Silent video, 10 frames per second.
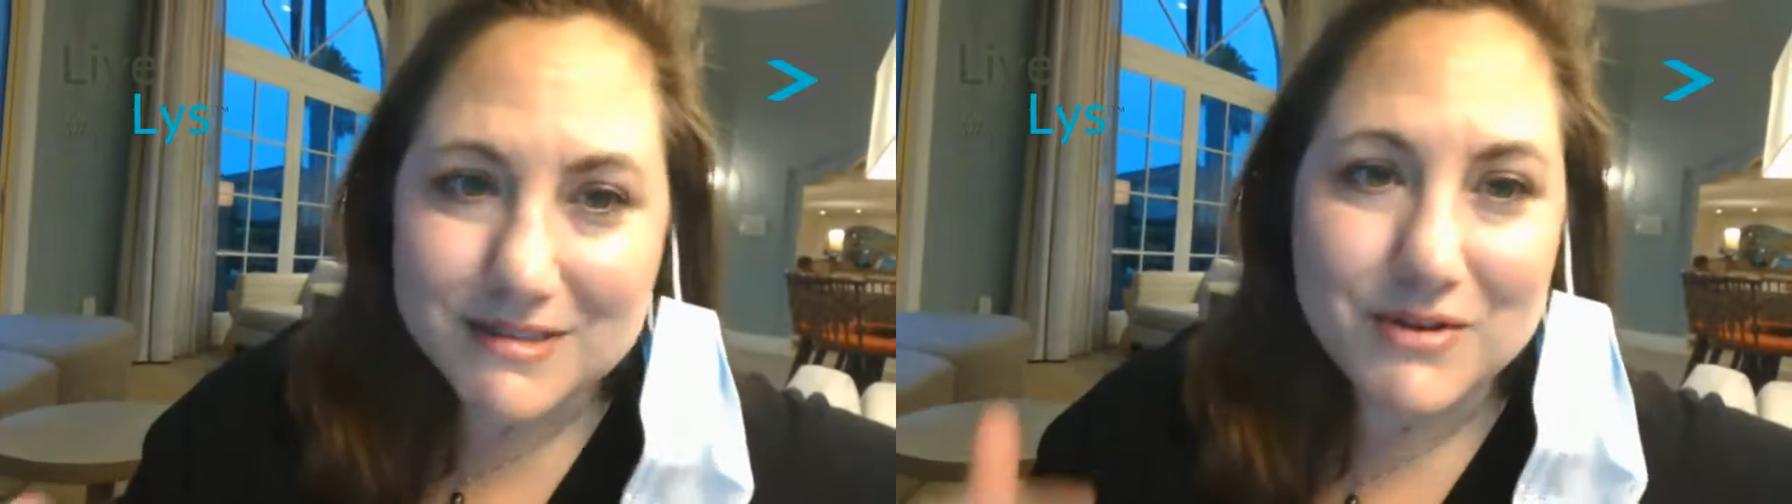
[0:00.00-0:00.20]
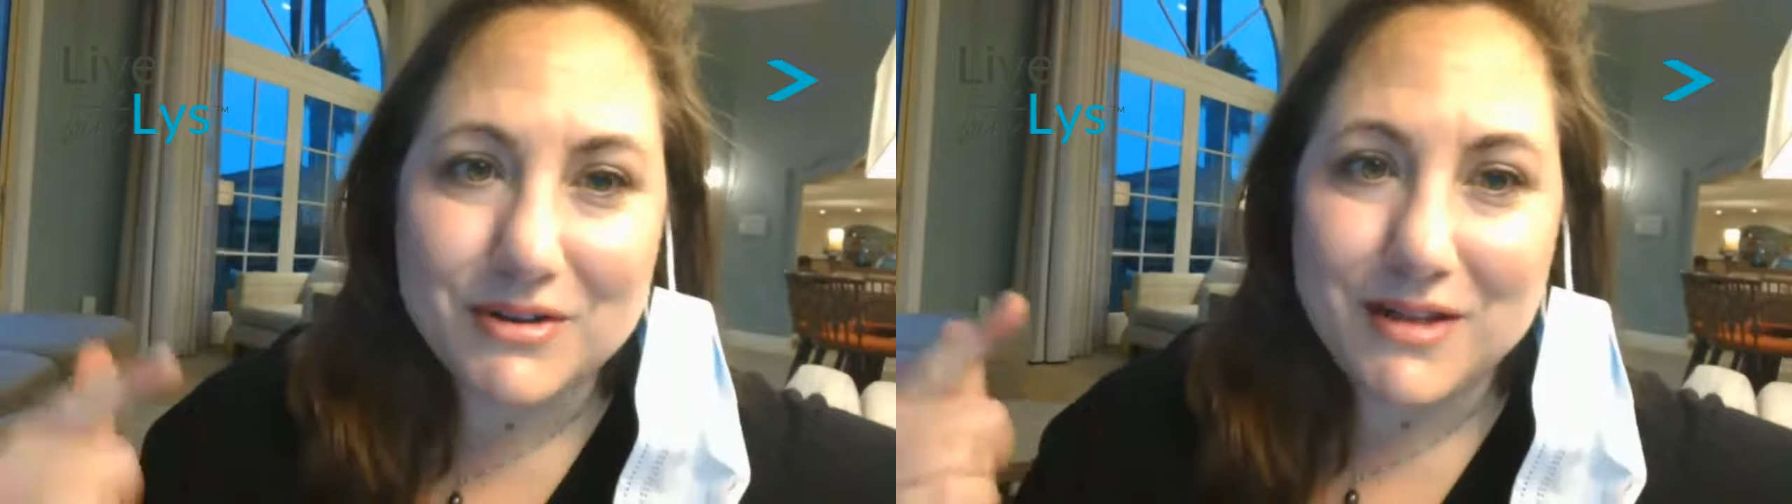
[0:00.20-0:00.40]

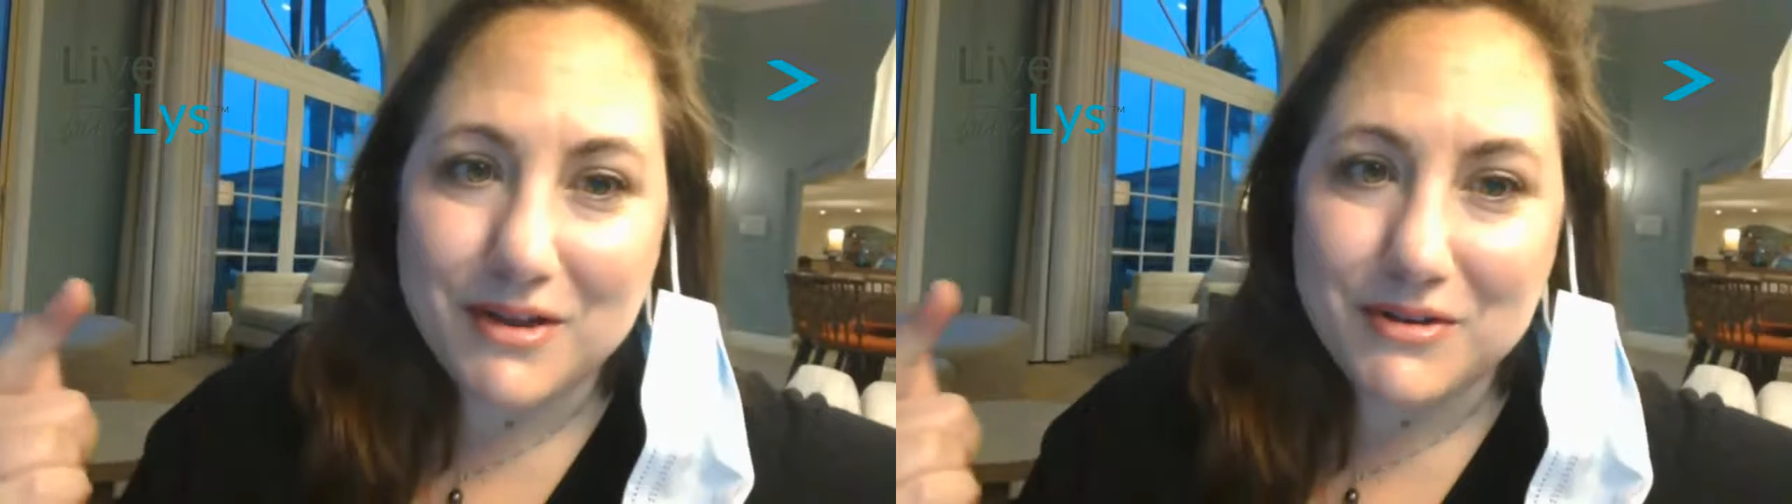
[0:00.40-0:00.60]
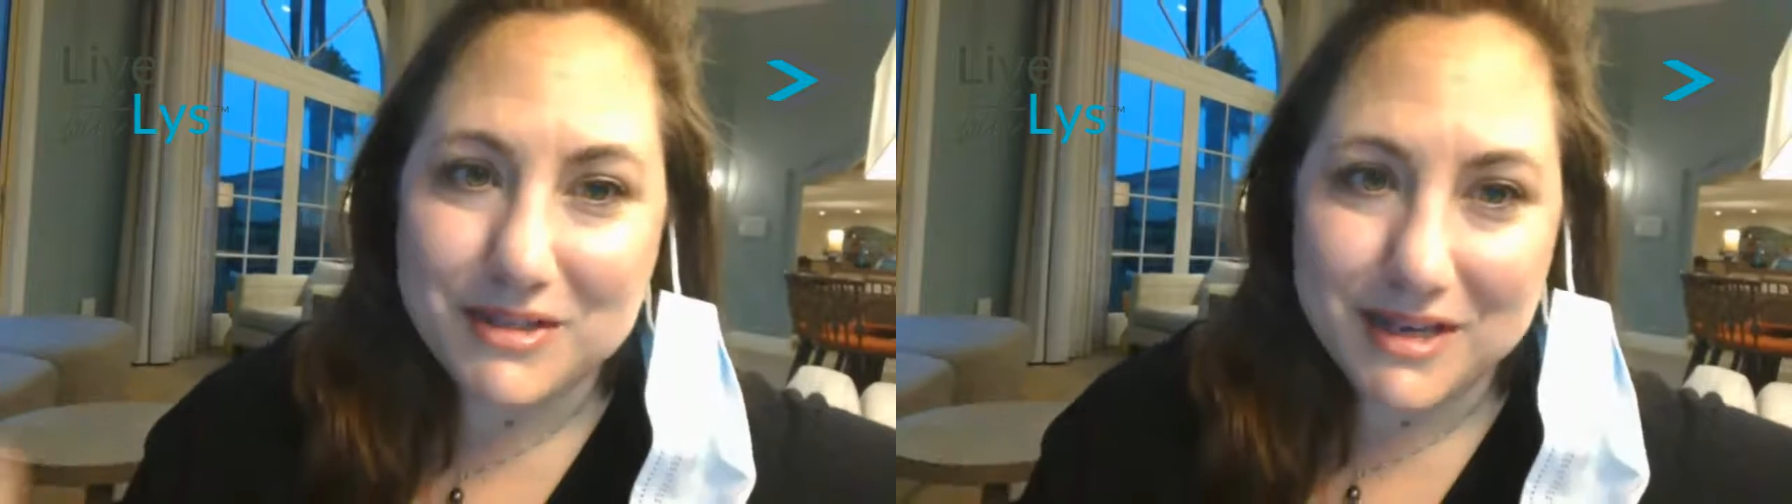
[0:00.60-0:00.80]
It's going to allow
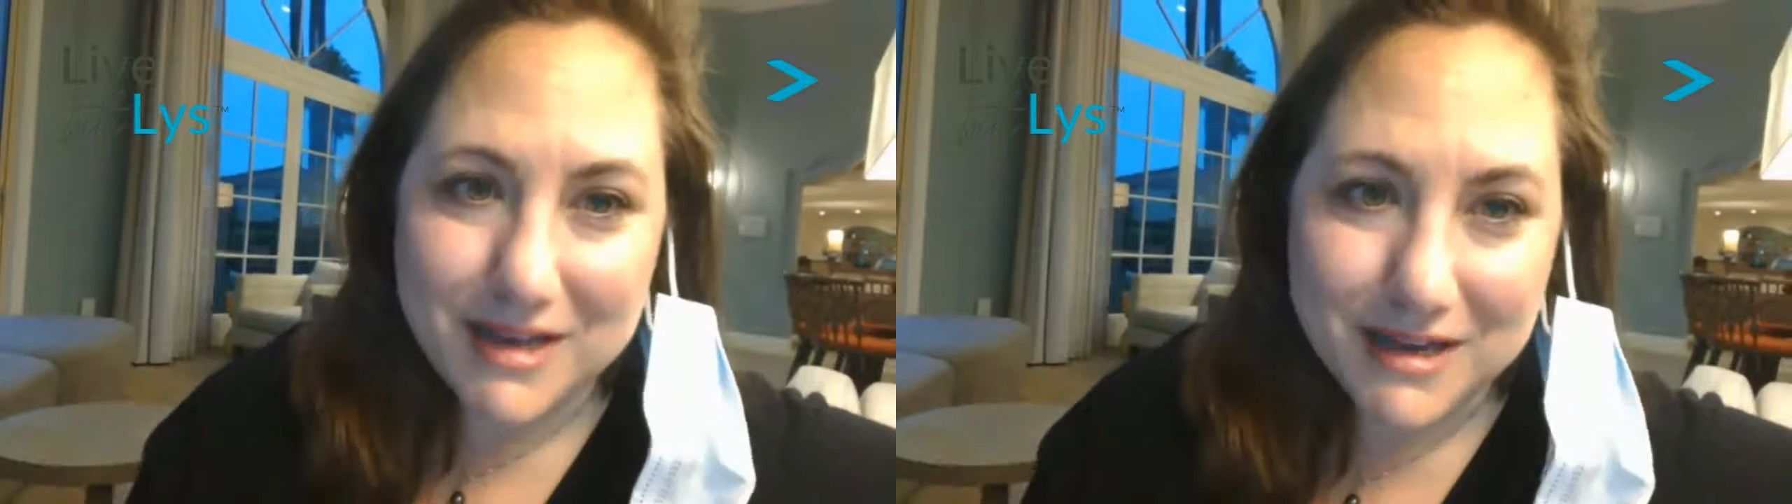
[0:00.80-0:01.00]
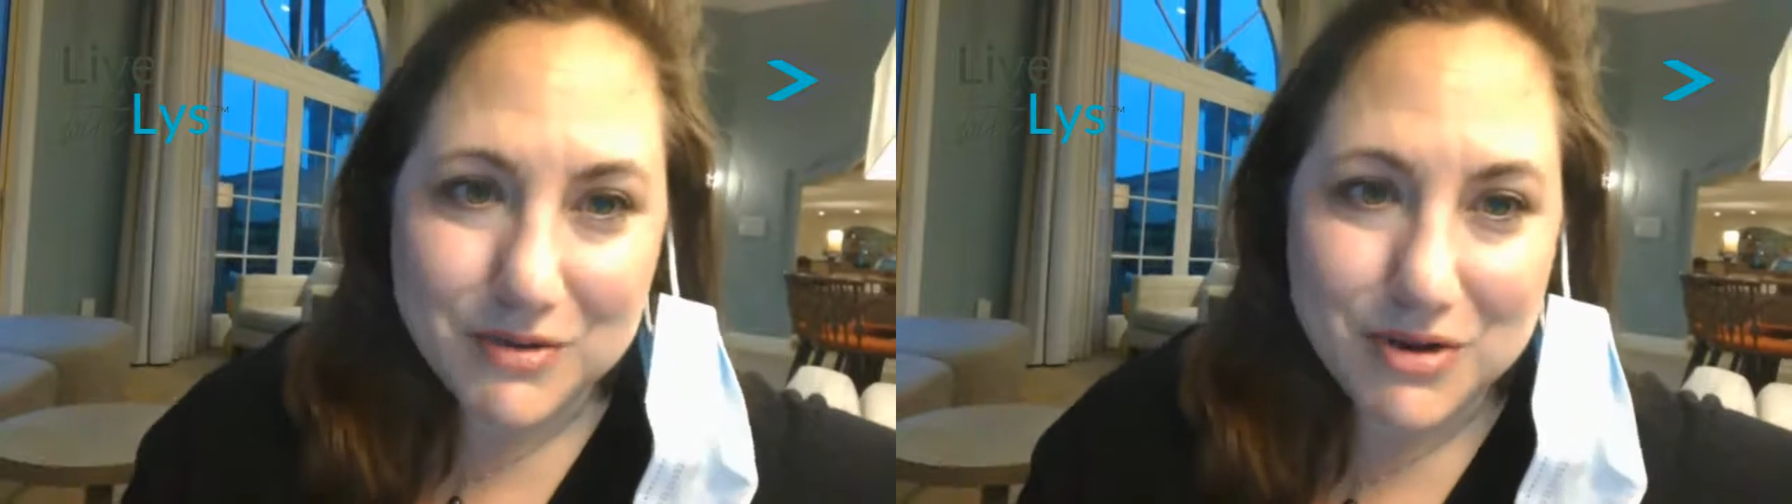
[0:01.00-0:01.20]
you to
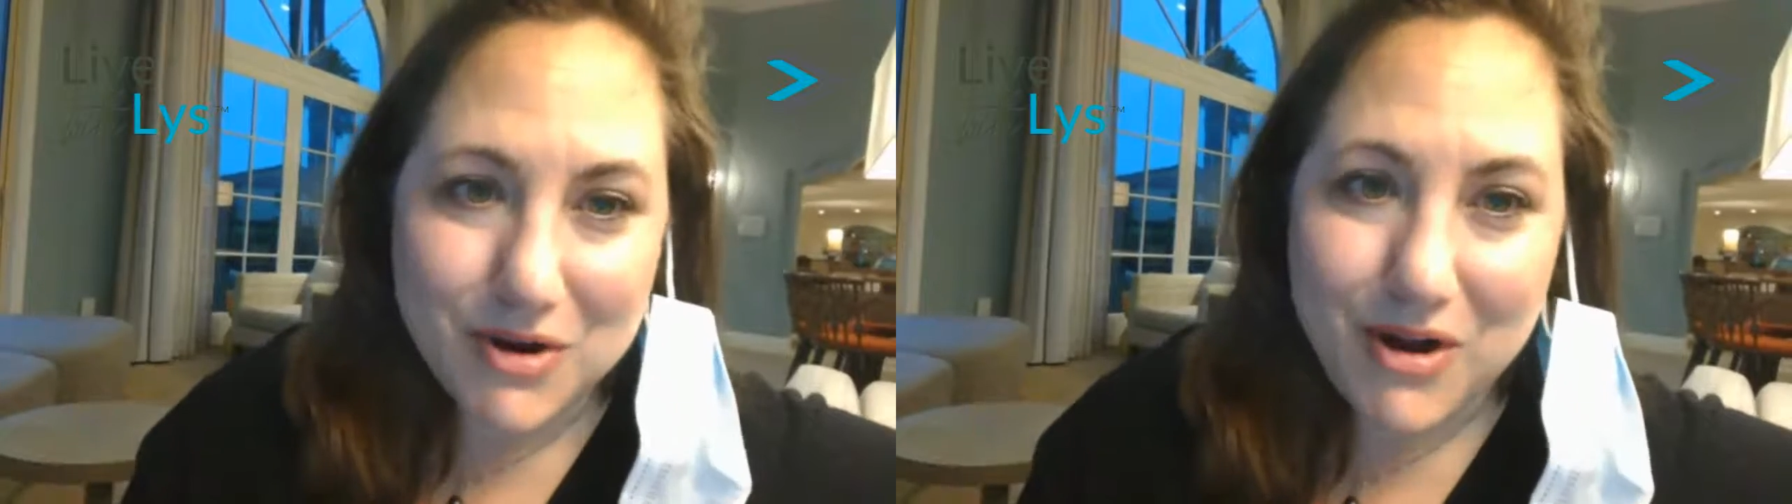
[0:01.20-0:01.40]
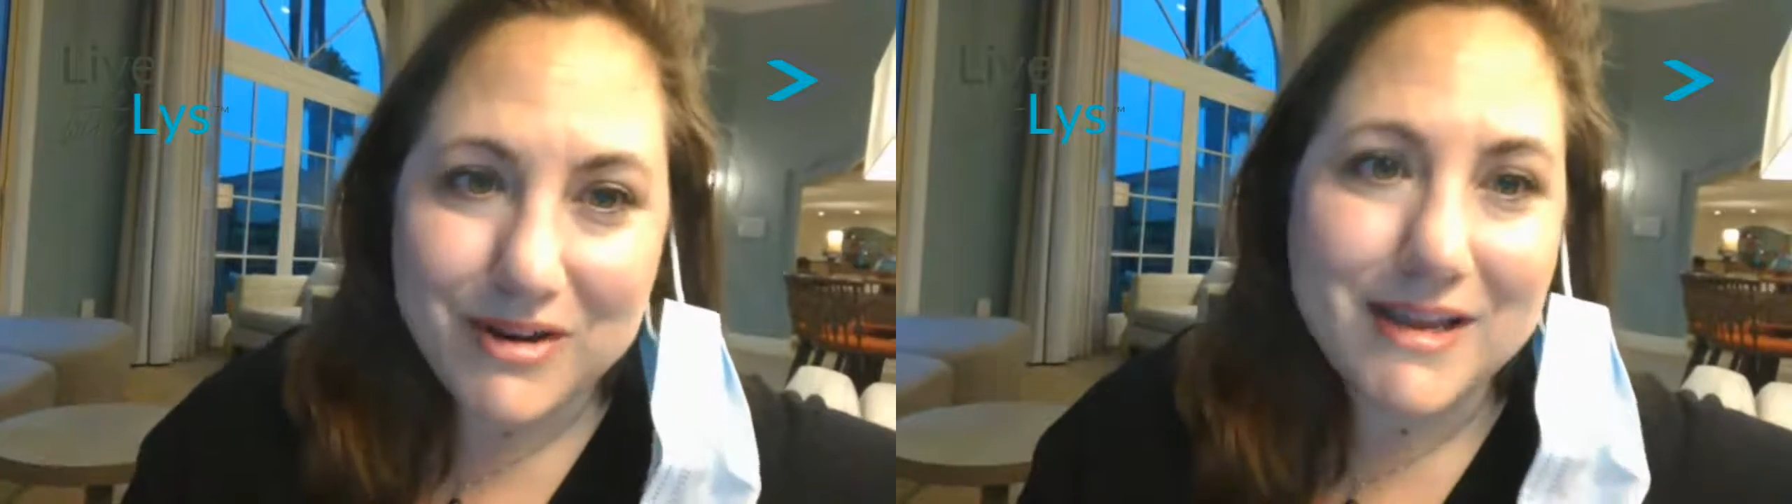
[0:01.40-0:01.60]
connect with
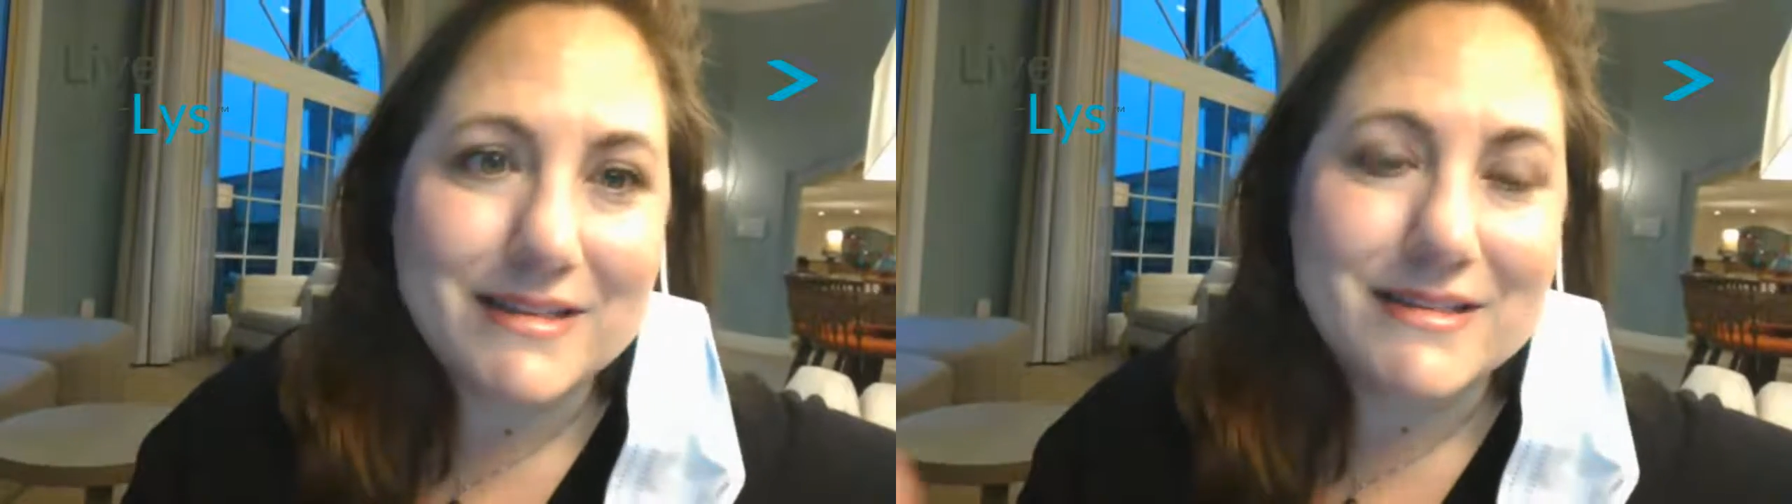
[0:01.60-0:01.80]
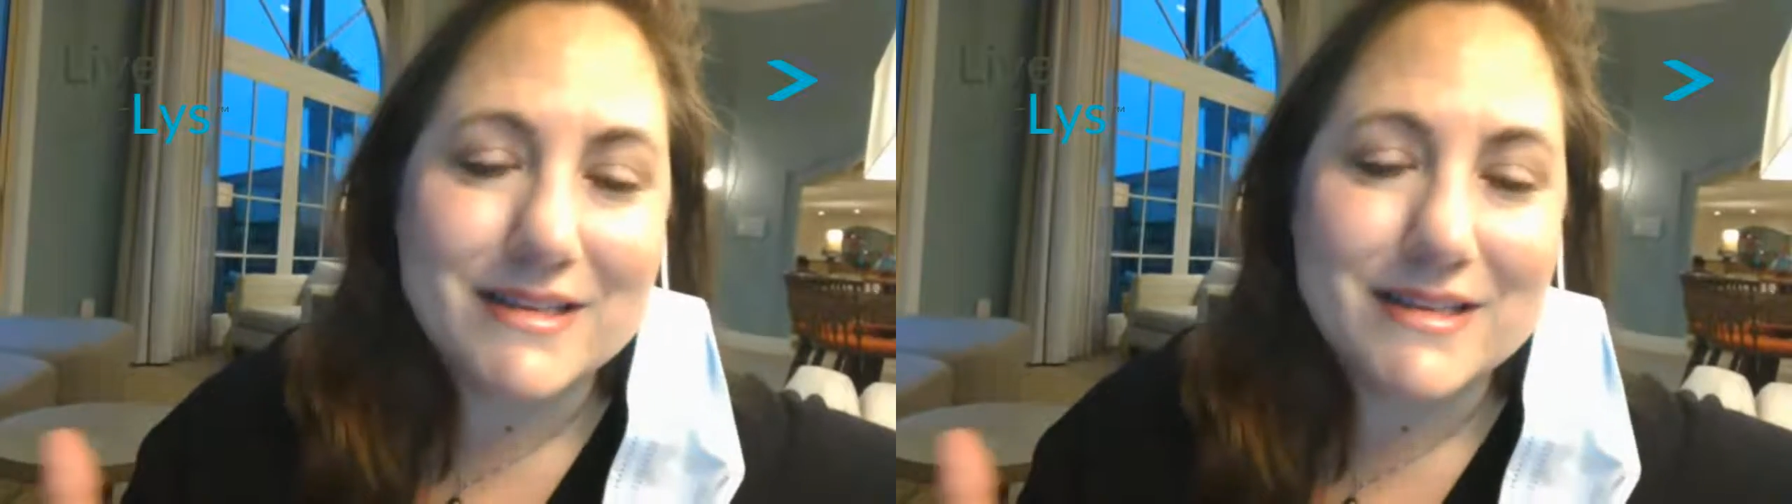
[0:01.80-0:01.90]
your audience.